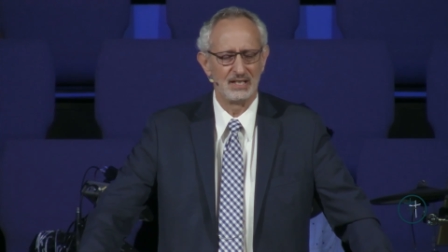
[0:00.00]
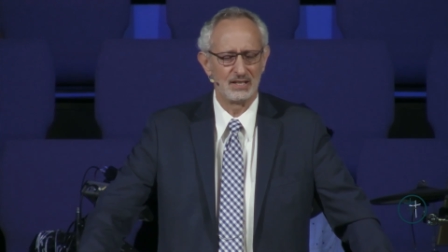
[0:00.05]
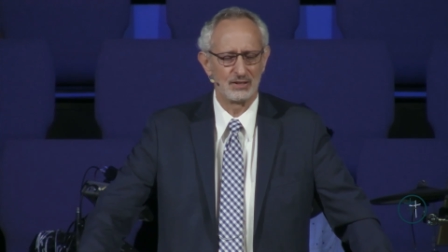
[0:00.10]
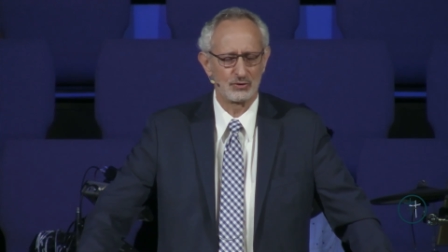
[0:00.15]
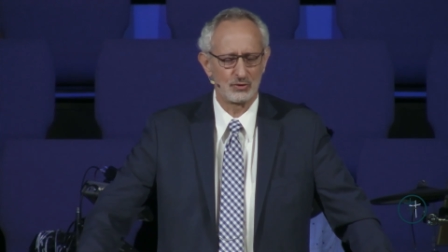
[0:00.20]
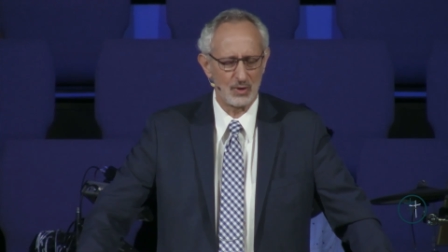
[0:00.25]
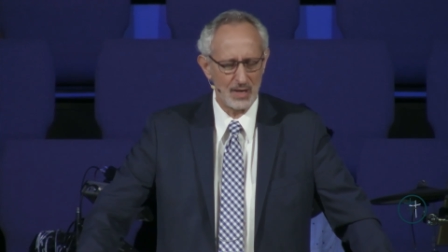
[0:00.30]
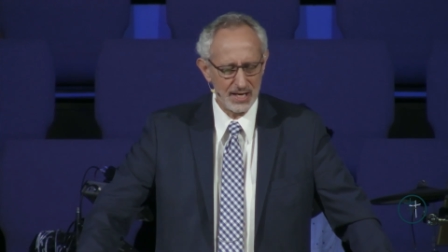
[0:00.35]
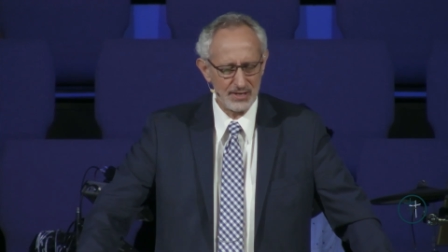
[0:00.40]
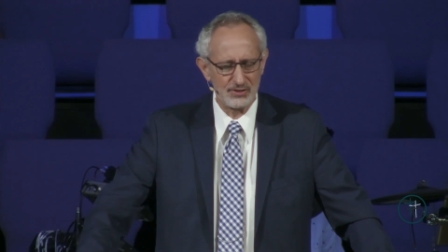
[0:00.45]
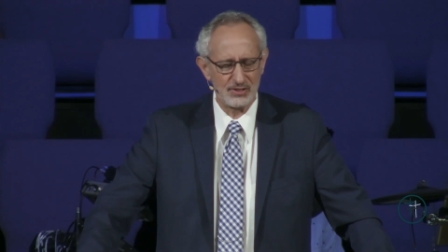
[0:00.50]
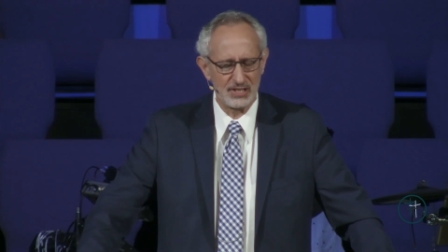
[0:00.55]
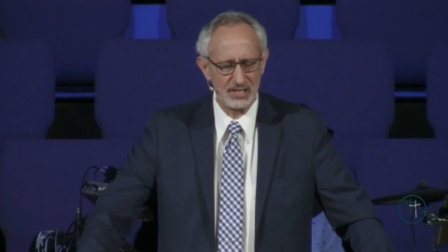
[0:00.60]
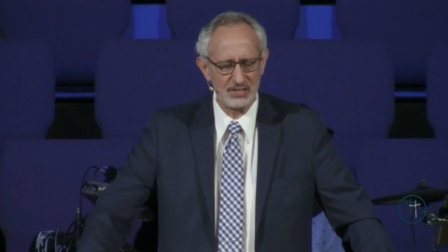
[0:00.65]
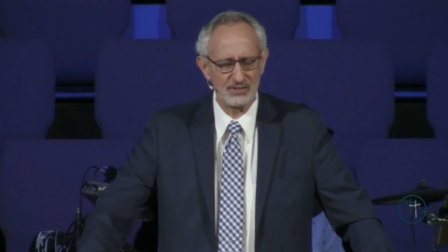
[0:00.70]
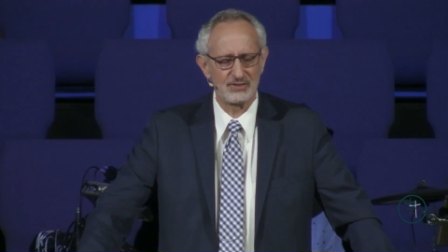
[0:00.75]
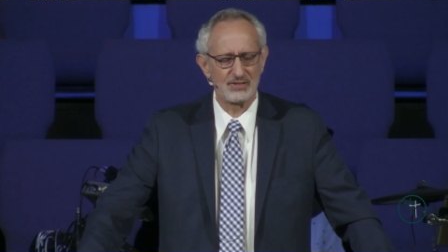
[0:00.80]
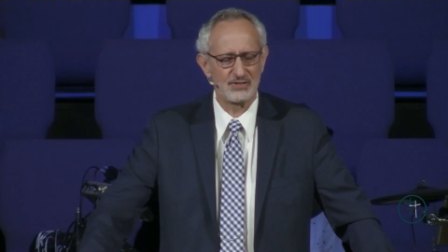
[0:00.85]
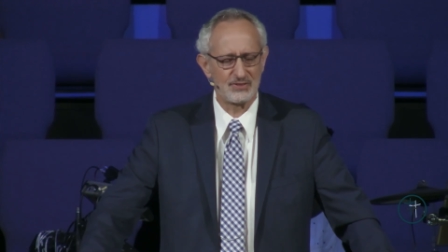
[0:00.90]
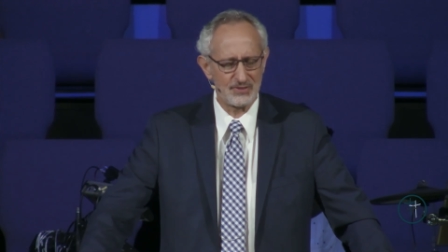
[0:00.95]
in Christ
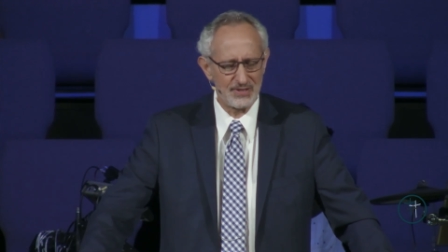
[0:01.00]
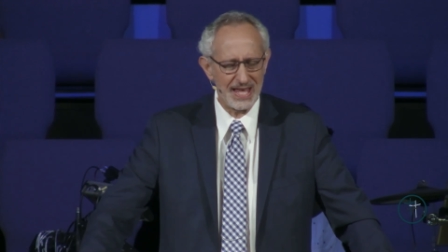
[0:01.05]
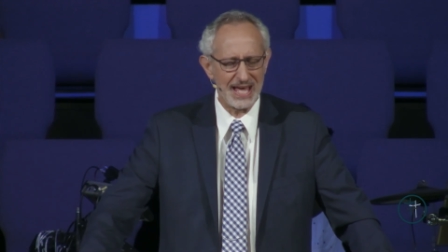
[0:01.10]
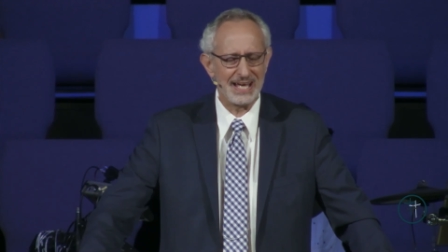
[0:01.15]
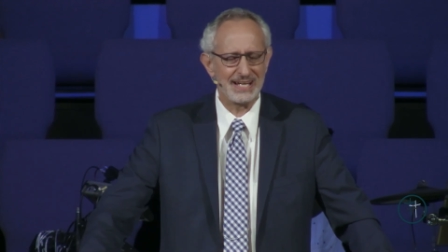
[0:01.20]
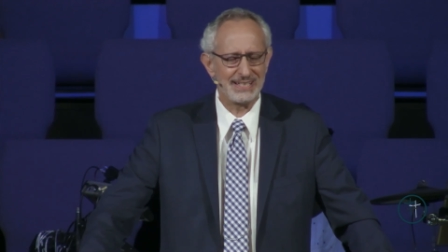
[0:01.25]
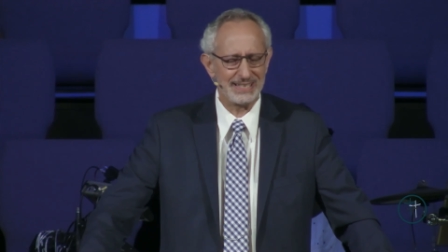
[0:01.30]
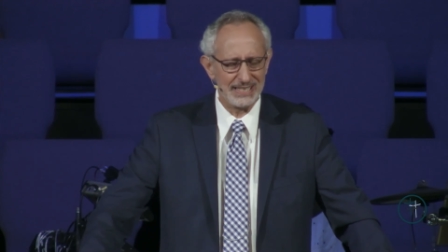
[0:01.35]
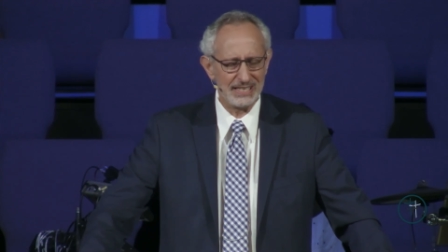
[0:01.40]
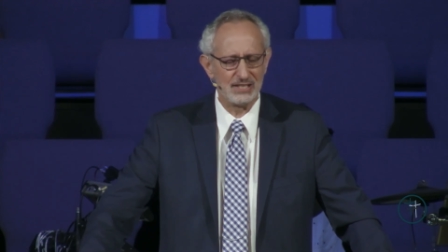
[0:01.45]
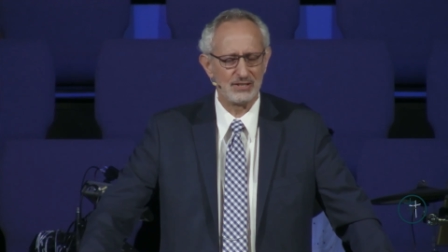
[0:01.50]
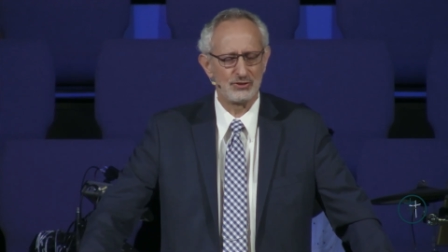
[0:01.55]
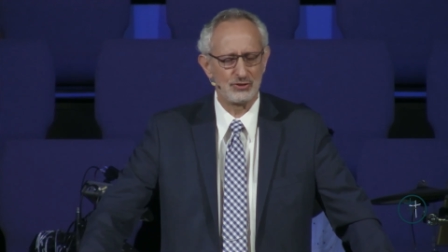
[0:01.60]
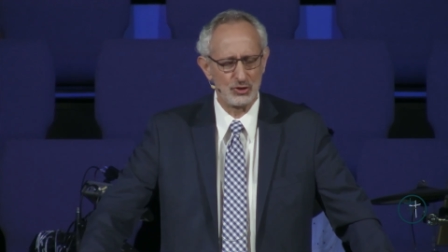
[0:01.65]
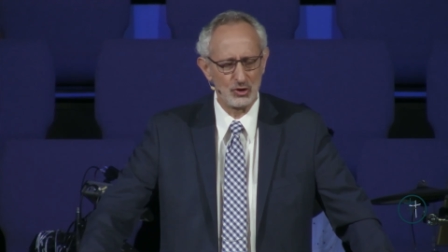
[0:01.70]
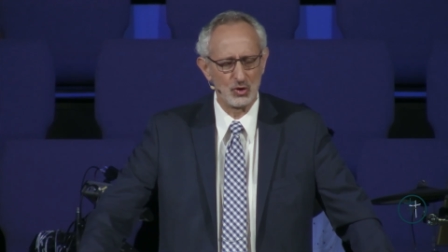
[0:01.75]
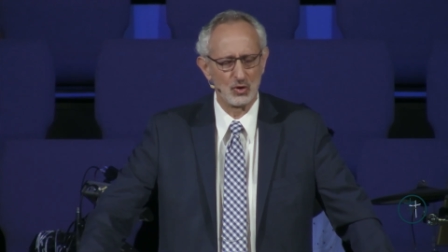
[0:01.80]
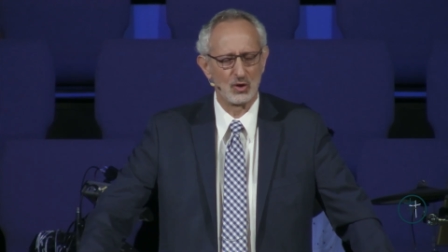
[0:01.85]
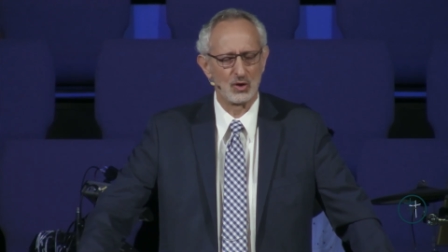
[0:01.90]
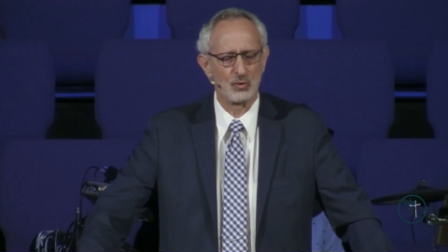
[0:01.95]
Jesus, that
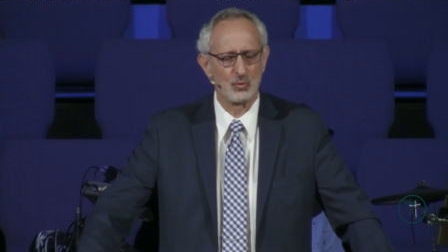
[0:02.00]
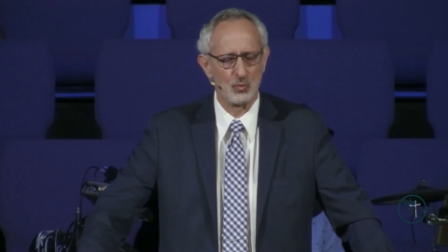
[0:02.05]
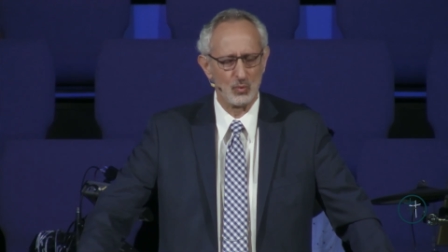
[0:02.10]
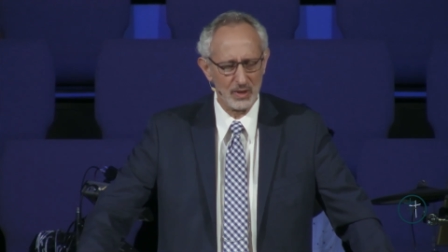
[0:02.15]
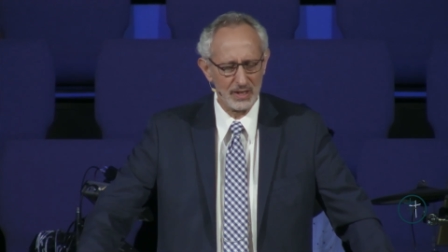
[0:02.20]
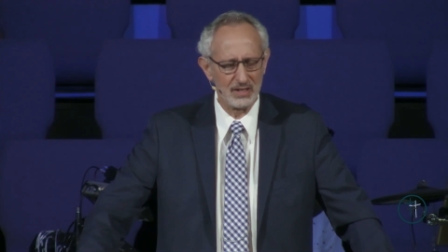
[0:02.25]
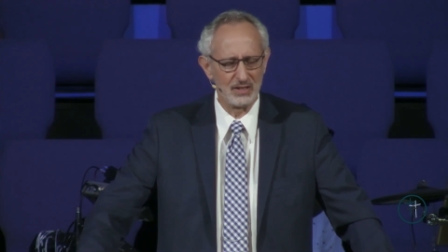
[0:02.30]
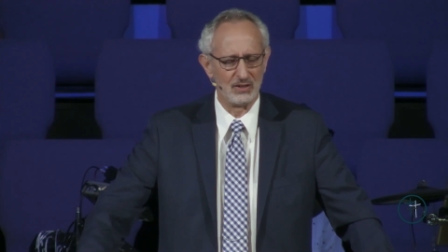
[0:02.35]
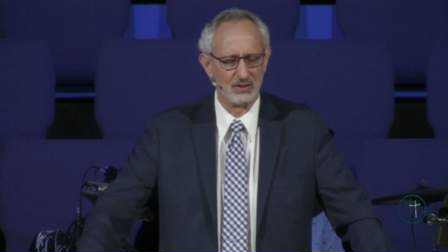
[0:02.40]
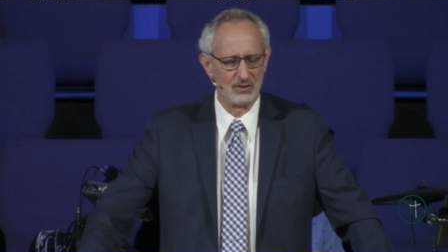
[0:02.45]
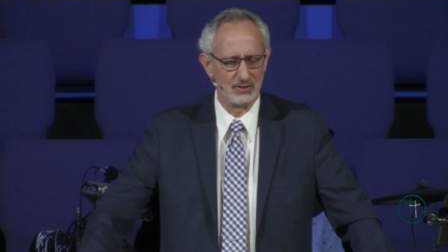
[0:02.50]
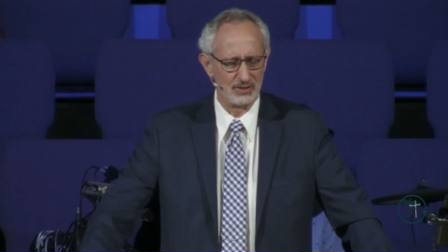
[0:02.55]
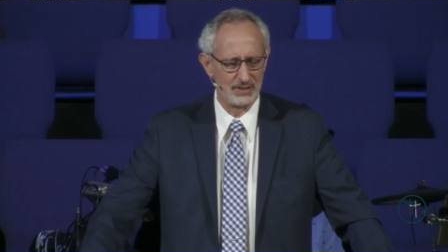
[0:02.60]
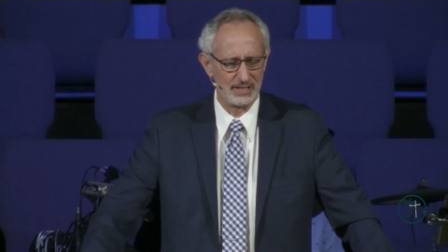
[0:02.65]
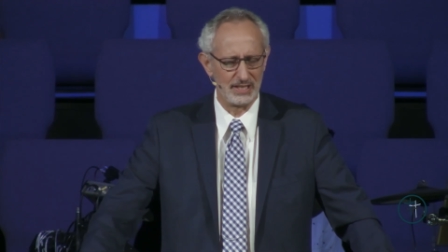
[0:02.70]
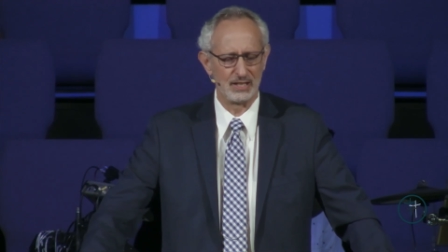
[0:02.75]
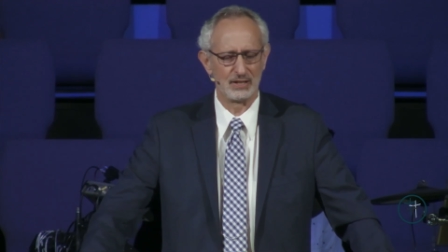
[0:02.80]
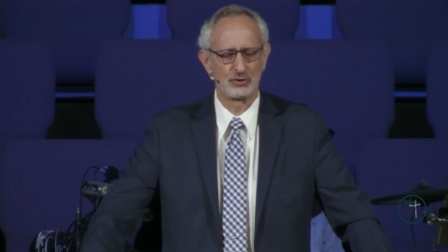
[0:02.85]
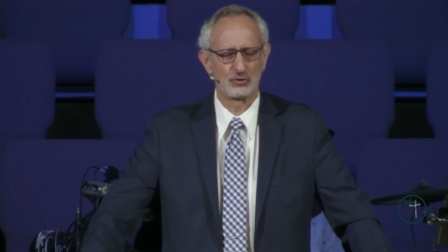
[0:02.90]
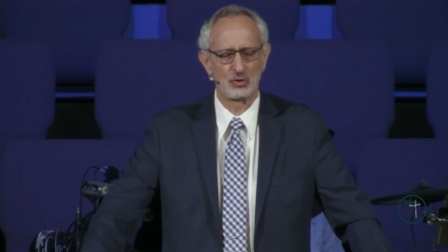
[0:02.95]
is your will
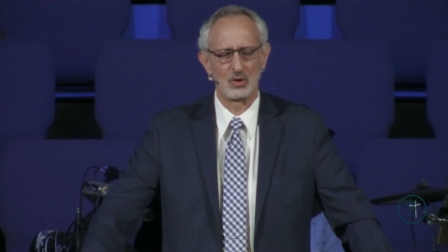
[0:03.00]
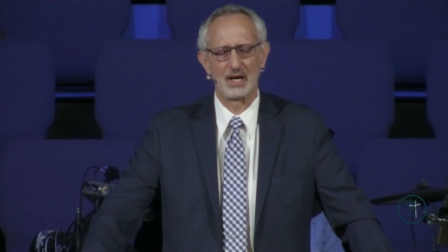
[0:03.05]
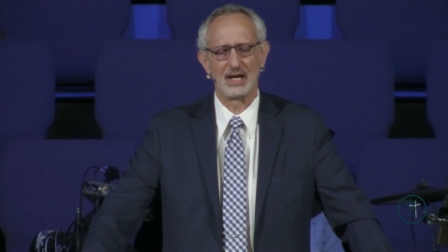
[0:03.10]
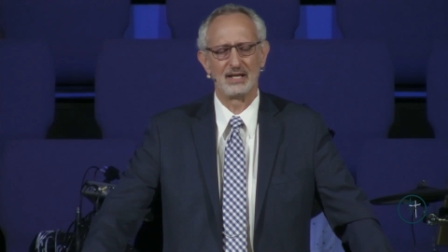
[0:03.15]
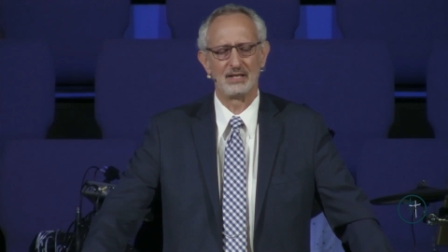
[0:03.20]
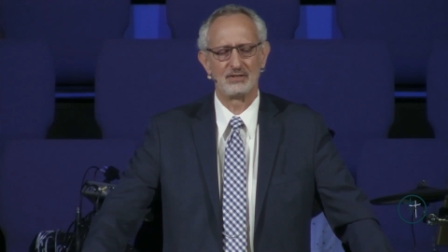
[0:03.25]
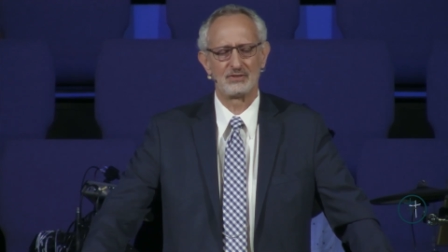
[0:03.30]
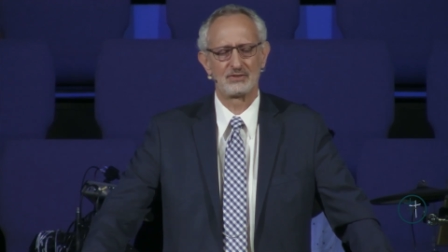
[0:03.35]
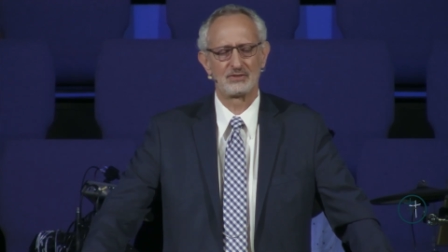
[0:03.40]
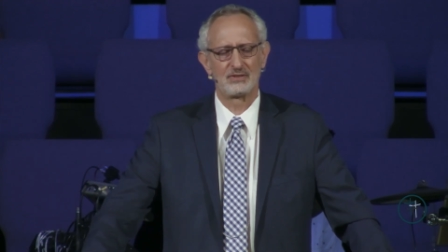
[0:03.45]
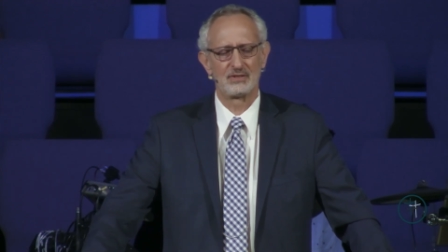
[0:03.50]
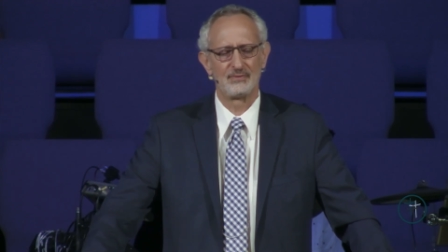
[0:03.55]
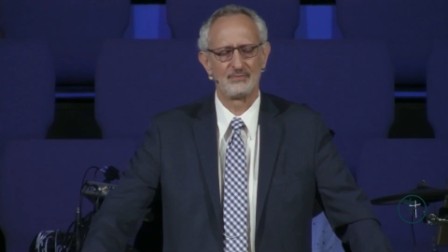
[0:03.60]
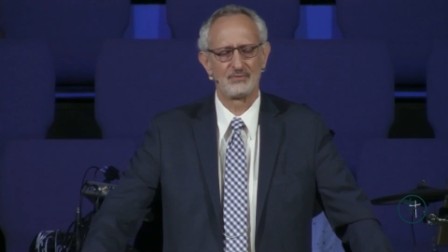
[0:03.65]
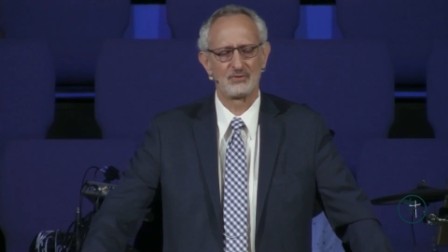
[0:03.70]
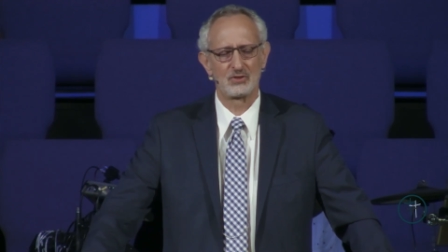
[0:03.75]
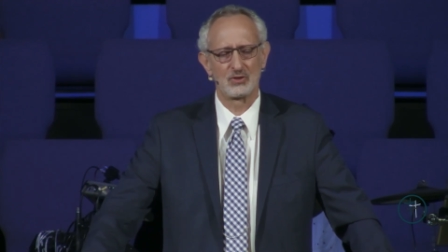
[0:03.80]
in Christ.